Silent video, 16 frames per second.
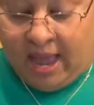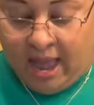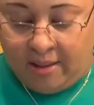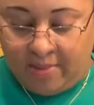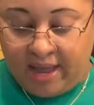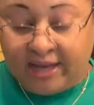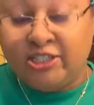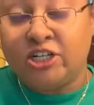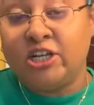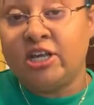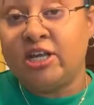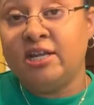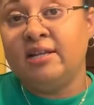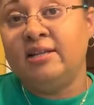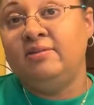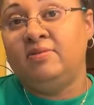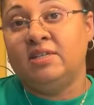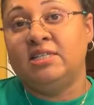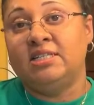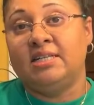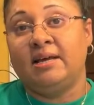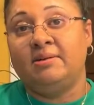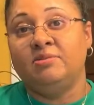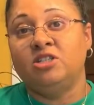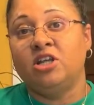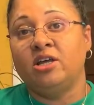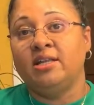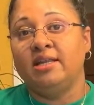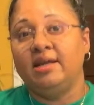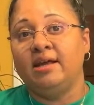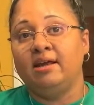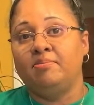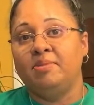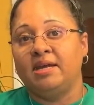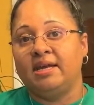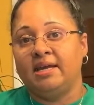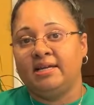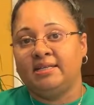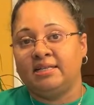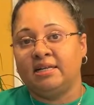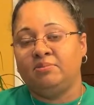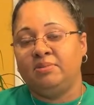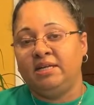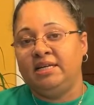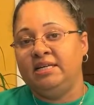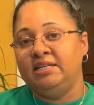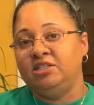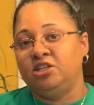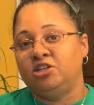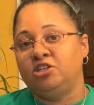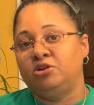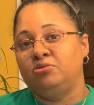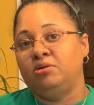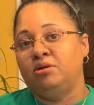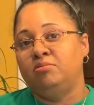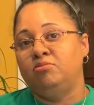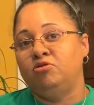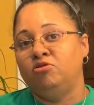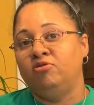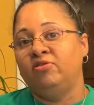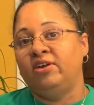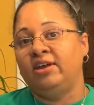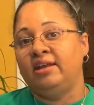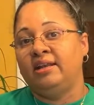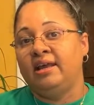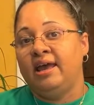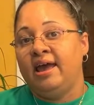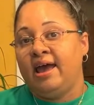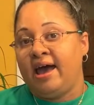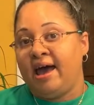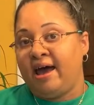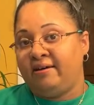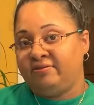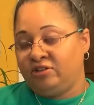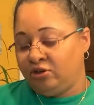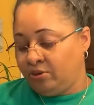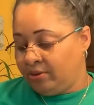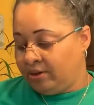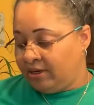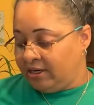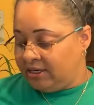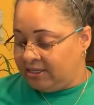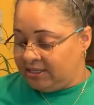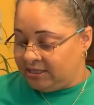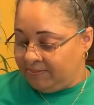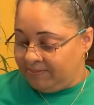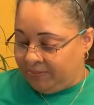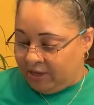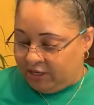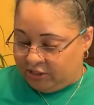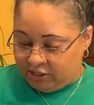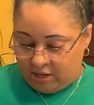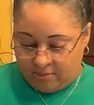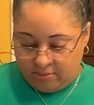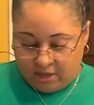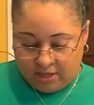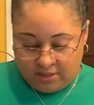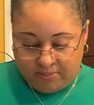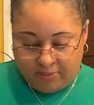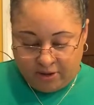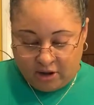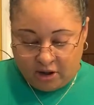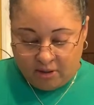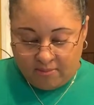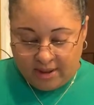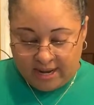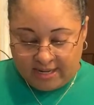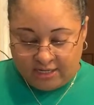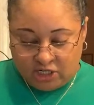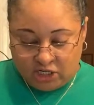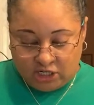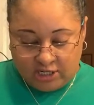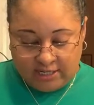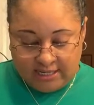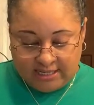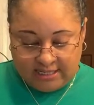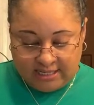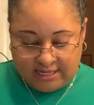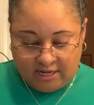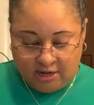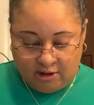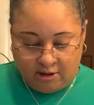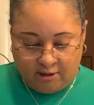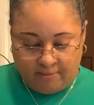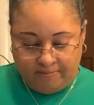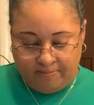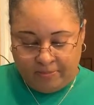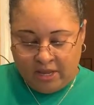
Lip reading: I'm actually gonna leave the stems on there because it'll be easier to remove it afterwards. So I'm gonna put all my chilies in here.